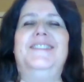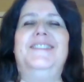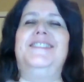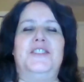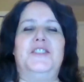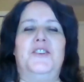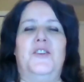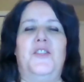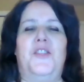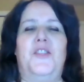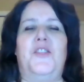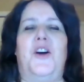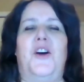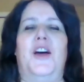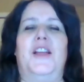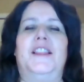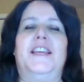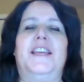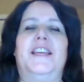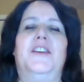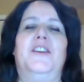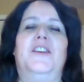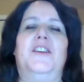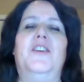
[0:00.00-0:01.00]
Digital thought
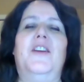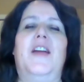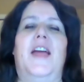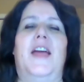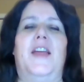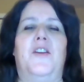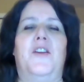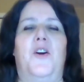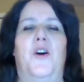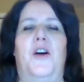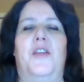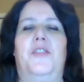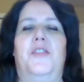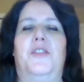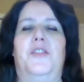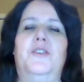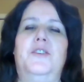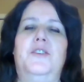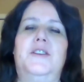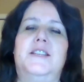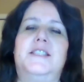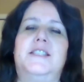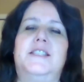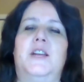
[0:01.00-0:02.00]
leader and author,
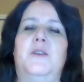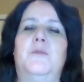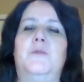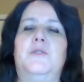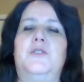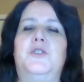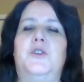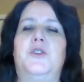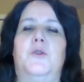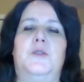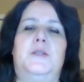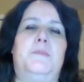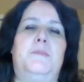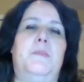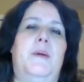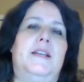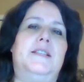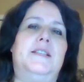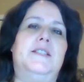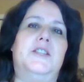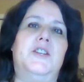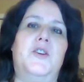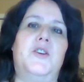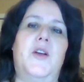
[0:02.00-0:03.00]
distinguished
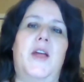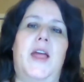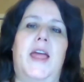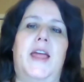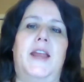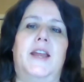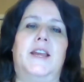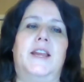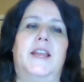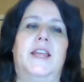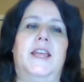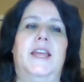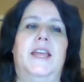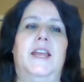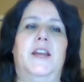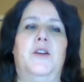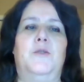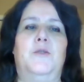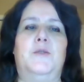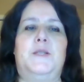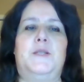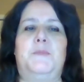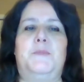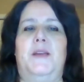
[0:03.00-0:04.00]
Toastmaster and
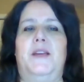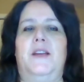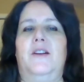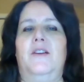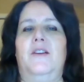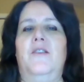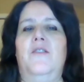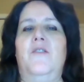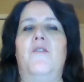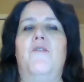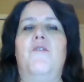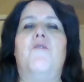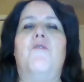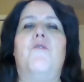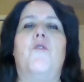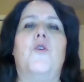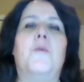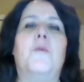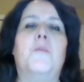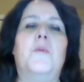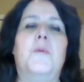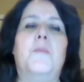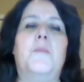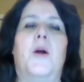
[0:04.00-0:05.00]
keynote speaker,
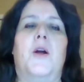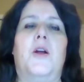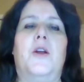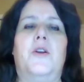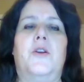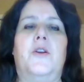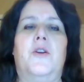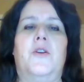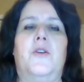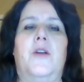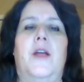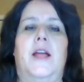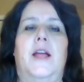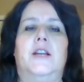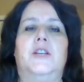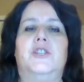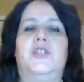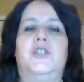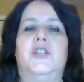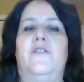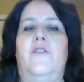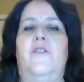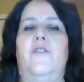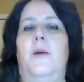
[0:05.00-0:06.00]
former partner and
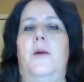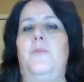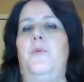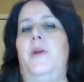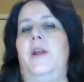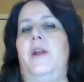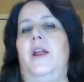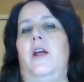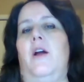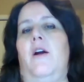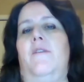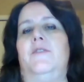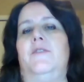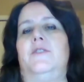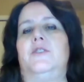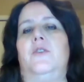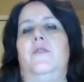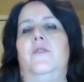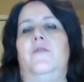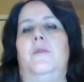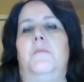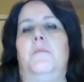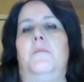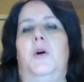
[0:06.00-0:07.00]
chief operating officer
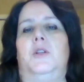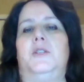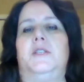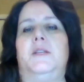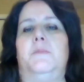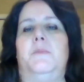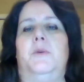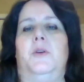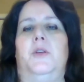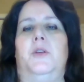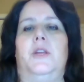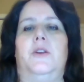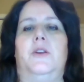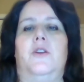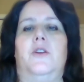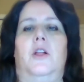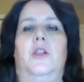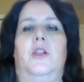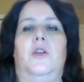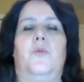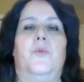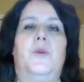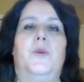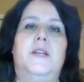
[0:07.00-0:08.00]
of a
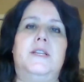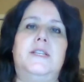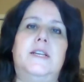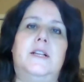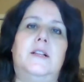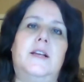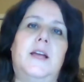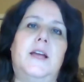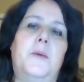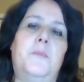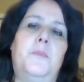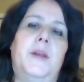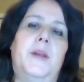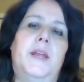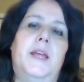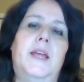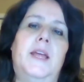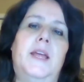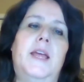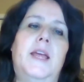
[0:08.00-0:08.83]
multi-million-dollar retail company,